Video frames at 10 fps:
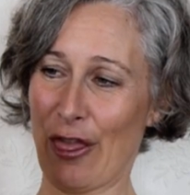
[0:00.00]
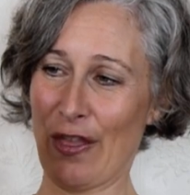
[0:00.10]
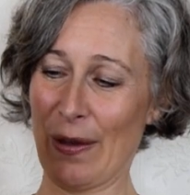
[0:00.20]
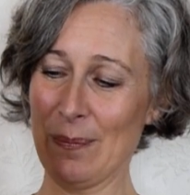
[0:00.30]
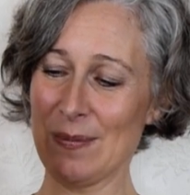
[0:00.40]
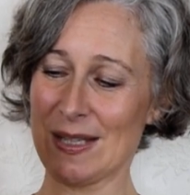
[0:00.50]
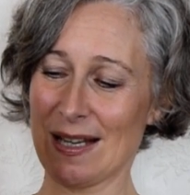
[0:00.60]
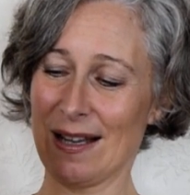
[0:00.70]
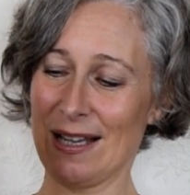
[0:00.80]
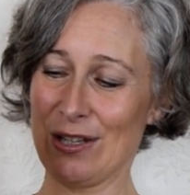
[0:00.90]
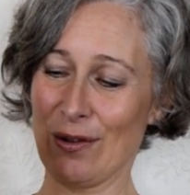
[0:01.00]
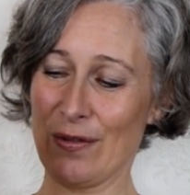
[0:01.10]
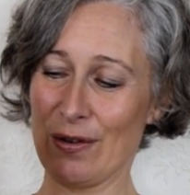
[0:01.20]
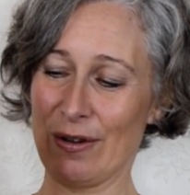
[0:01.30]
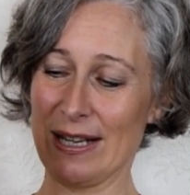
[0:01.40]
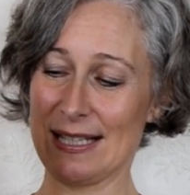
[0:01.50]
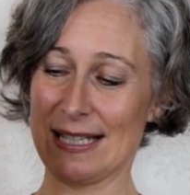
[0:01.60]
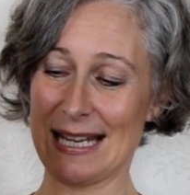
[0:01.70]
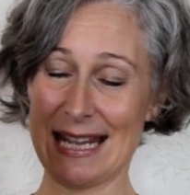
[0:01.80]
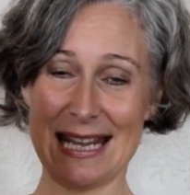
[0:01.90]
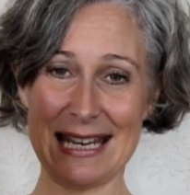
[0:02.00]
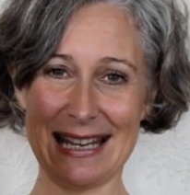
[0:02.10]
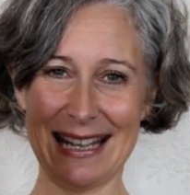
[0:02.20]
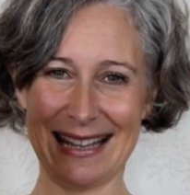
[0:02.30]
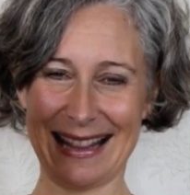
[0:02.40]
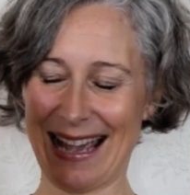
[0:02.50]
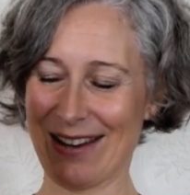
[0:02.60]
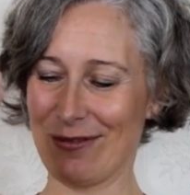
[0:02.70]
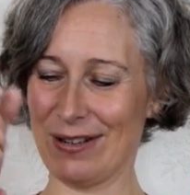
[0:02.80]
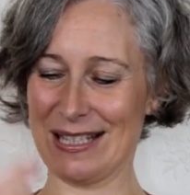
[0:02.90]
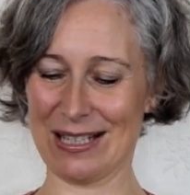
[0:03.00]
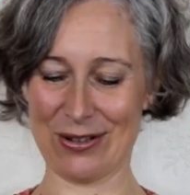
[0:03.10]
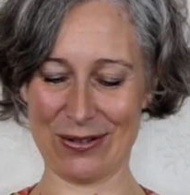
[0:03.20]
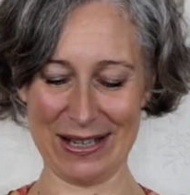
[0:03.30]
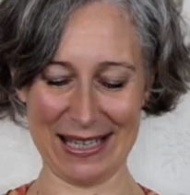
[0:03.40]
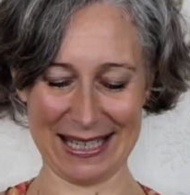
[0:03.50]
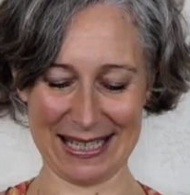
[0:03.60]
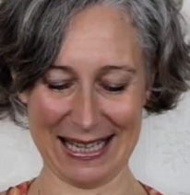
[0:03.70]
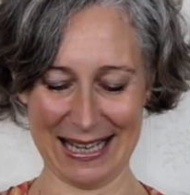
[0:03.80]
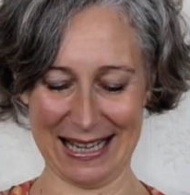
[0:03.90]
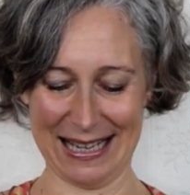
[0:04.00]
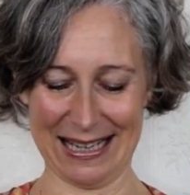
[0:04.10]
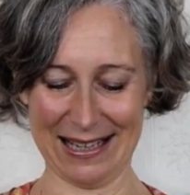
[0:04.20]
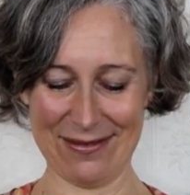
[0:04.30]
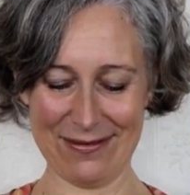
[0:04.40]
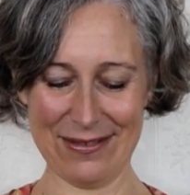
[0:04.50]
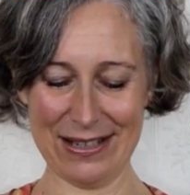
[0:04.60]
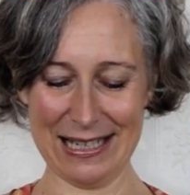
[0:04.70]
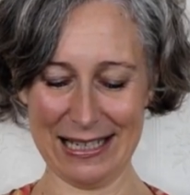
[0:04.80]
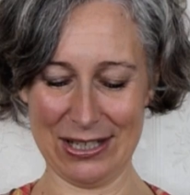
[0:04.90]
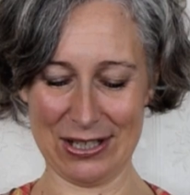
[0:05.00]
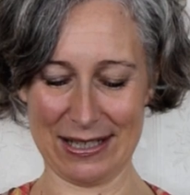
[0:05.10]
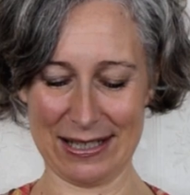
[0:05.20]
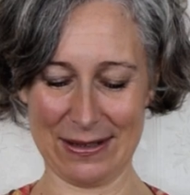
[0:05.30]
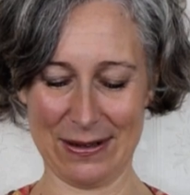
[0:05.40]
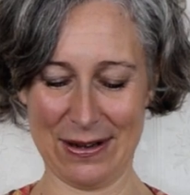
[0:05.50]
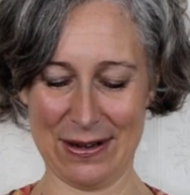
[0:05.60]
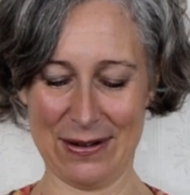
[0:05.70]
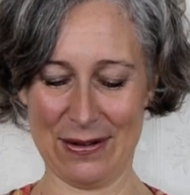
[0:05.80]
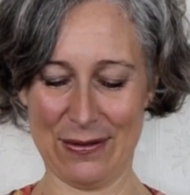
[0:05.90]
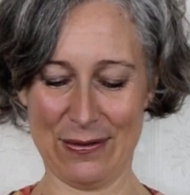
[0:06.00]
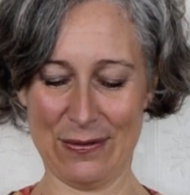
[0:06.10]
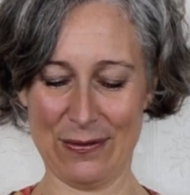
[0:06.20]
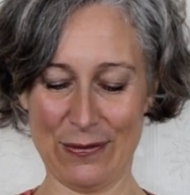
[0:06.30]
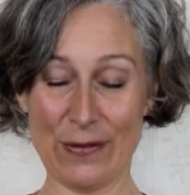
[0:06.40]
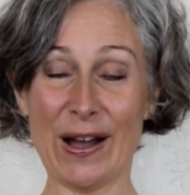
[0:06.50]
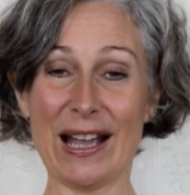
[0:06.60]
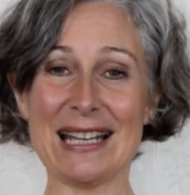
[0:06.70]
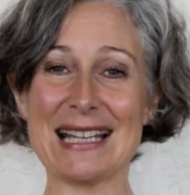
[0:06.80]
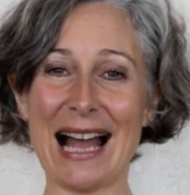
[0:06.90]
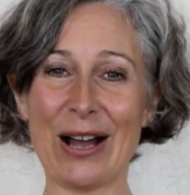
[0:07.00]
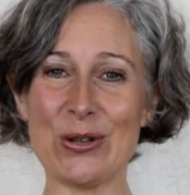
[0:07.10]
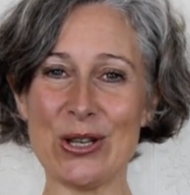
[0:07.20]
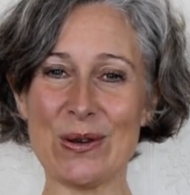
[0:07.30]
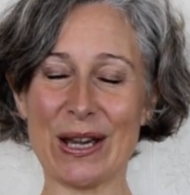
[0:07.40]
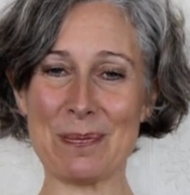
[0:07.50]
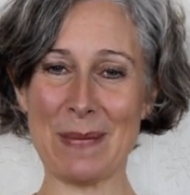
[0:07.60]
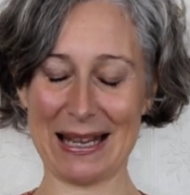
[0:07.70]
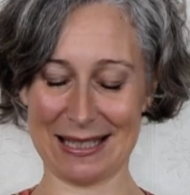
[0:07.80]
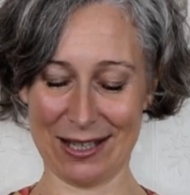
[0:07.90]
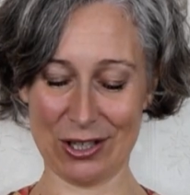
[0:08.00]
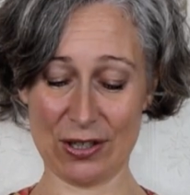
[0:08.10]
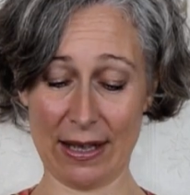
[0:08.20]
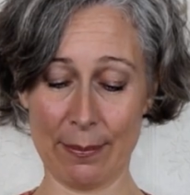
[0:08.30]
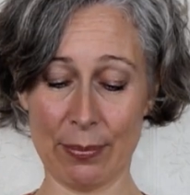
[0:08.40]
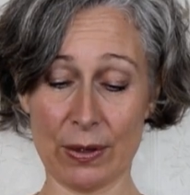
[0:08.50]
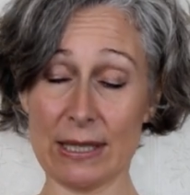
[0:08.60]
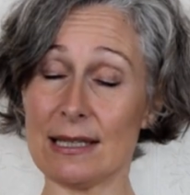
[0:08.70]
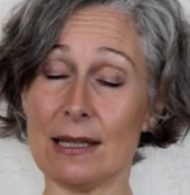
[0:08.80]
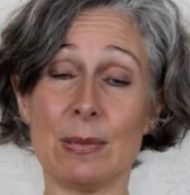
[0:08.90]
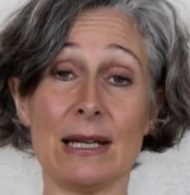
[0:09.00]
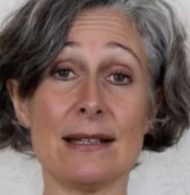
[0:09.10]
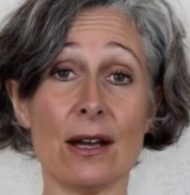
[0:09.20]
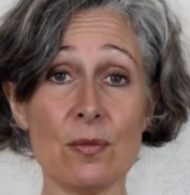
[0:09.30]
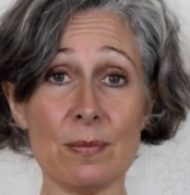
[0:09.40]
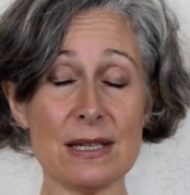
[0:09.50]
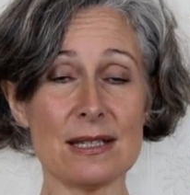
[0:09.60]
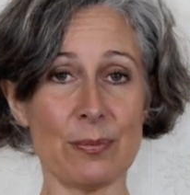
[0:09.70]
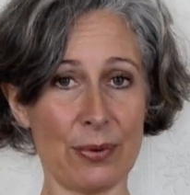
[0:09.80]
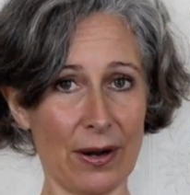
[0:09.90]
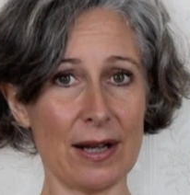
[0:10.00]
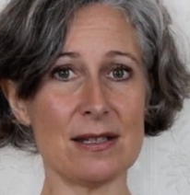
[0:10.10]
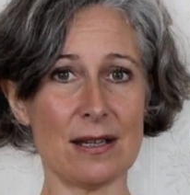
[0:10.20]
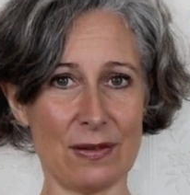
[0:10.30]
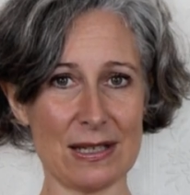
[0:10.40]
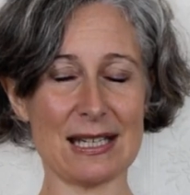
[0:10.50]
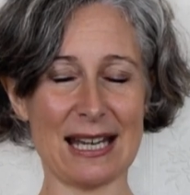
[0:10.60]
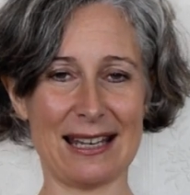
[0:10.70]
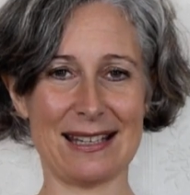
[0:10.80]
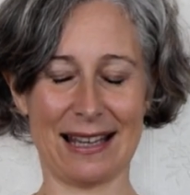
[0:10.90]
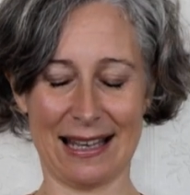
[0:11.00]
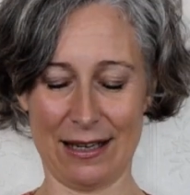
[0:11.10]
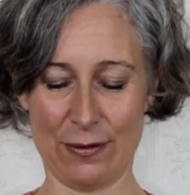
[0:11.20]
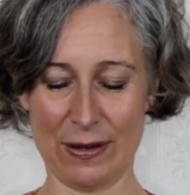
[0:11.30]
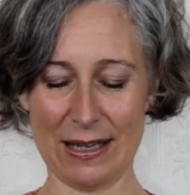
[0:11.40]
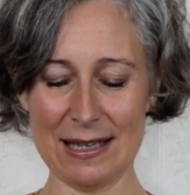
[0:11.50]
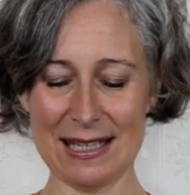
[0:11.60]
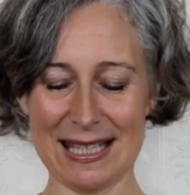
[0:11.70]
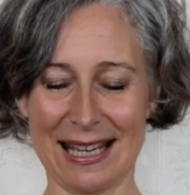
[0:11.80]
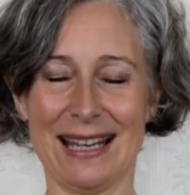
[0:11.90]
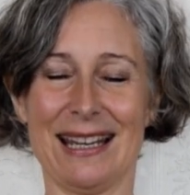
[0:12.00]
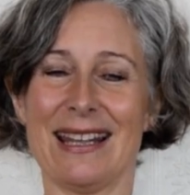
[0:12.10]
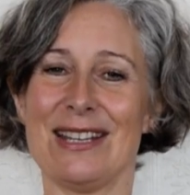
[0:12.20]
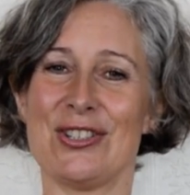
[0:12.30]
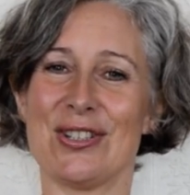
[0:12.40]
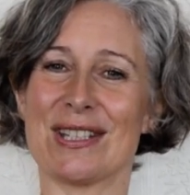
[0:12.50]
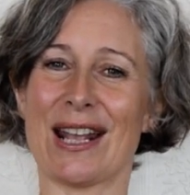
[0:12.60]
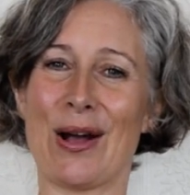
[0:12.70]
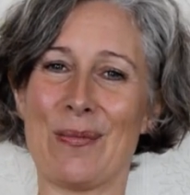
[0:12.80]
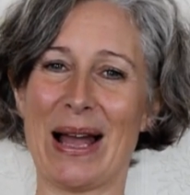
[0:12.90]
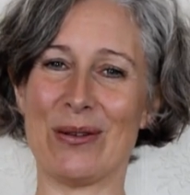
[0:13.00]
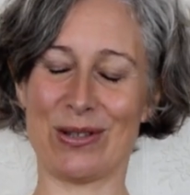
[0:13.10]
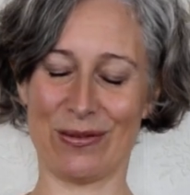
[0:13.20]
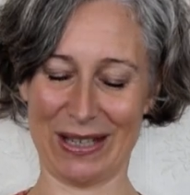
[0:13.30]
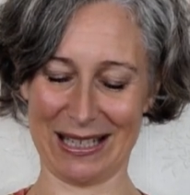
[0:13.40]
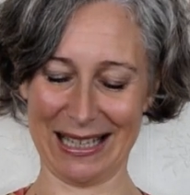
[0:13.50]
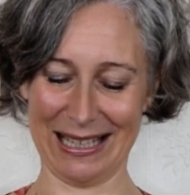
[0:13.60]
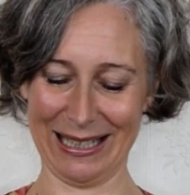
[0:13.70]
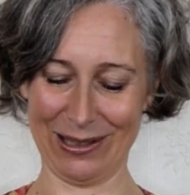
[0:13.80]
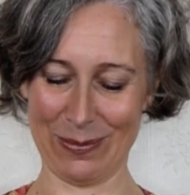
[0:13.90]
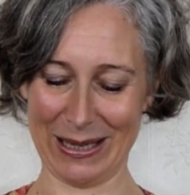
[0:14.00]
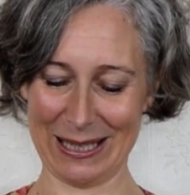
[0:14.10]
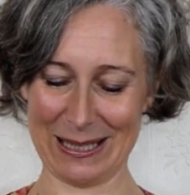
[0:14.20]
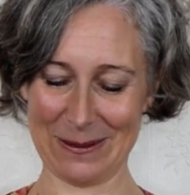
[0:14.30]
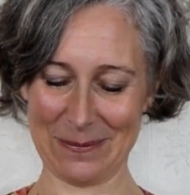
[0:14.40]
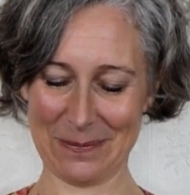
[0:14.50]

Thumb side of the wrist in that wrist crease. Really just find how you can massage that point deeply. Don't be surprised if it's tender, and if it is, then just come out of it a little bit.